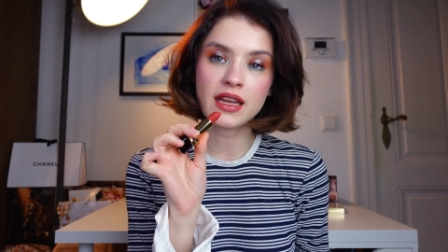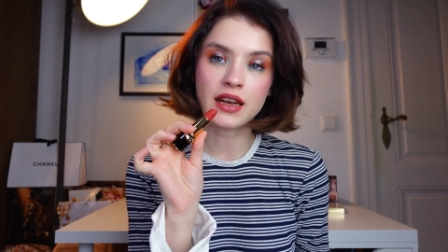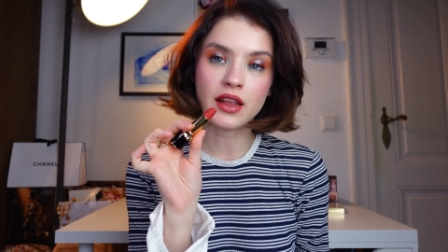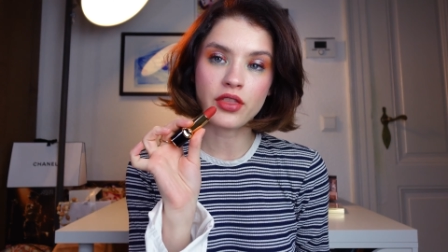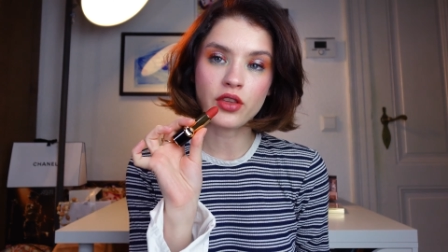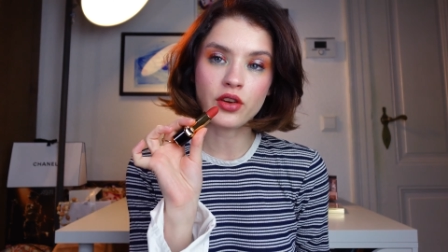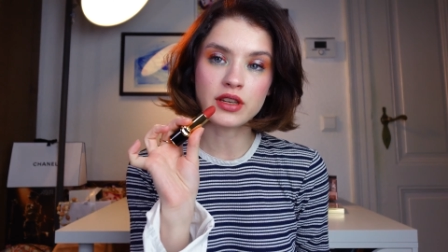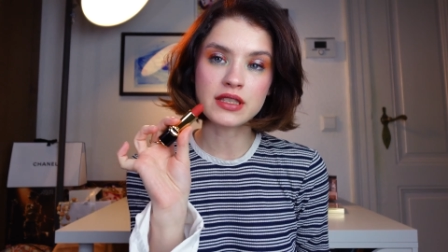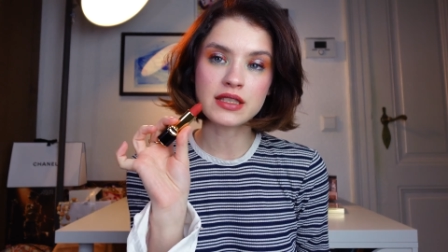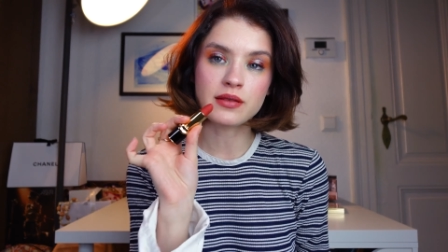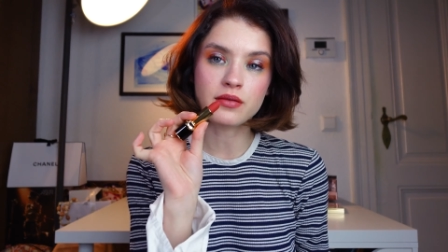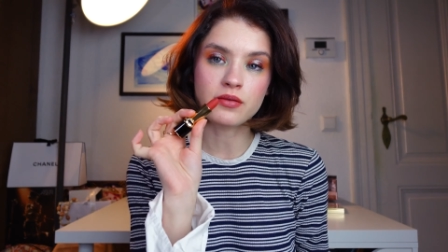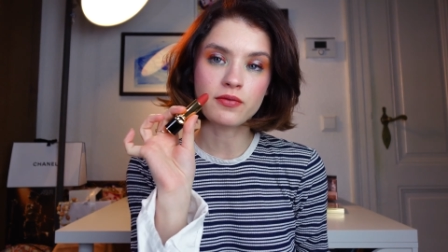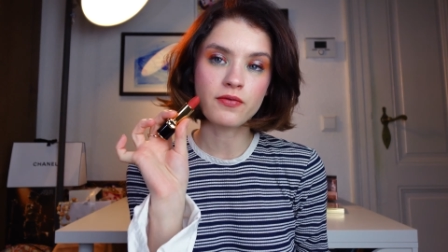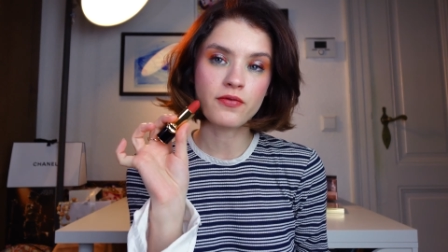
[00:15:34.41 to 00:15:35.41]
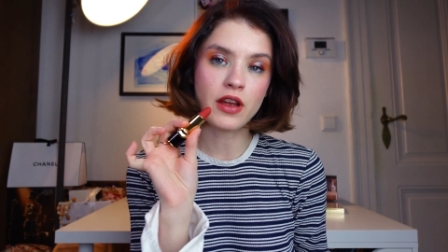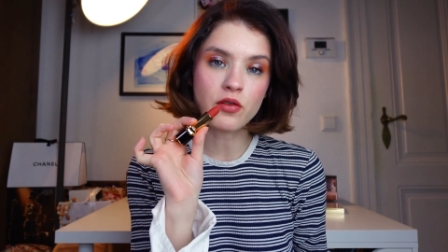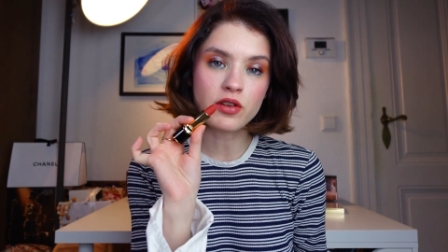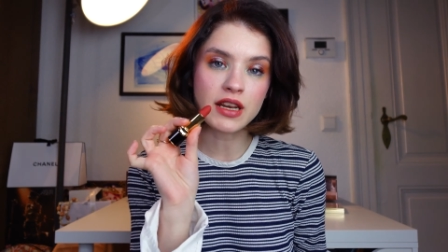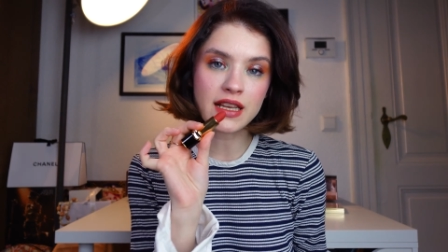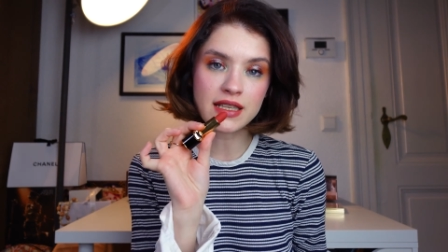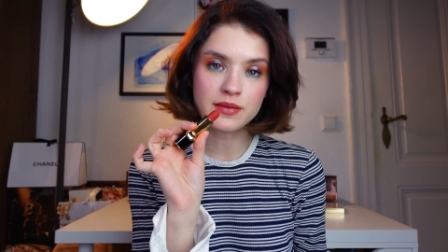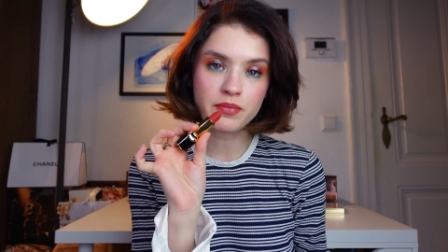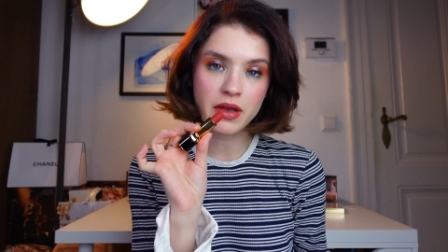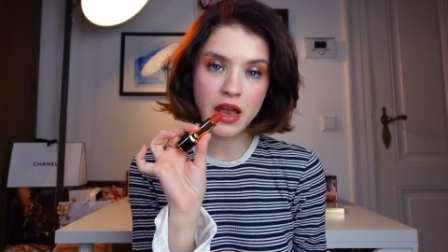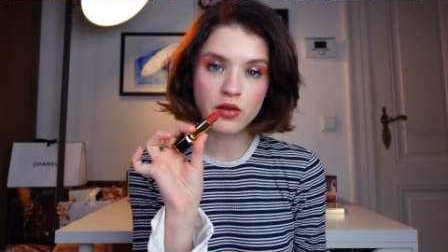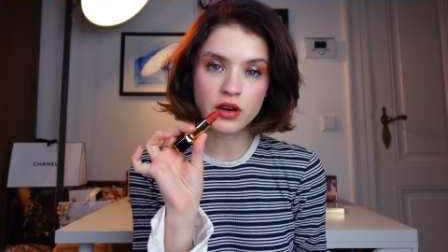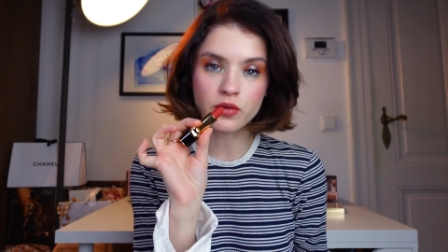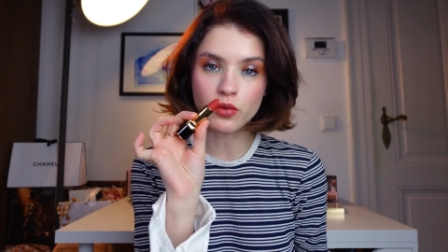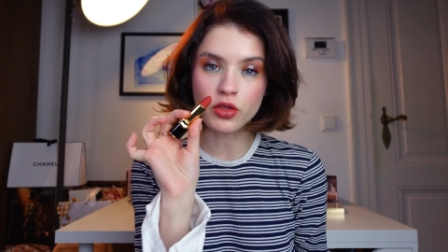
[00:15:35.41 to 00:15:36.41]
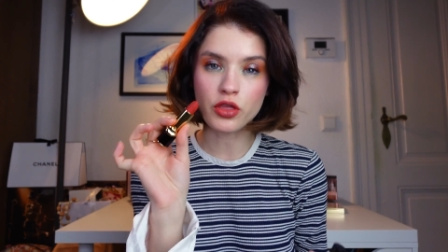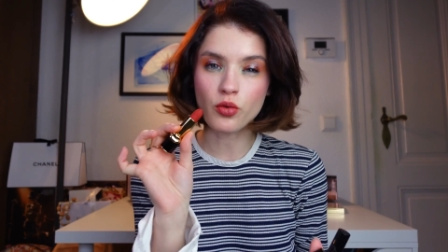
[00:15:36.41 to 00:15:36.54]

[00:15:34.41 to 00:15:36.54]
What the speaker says: and I thought it's a very nice pairing with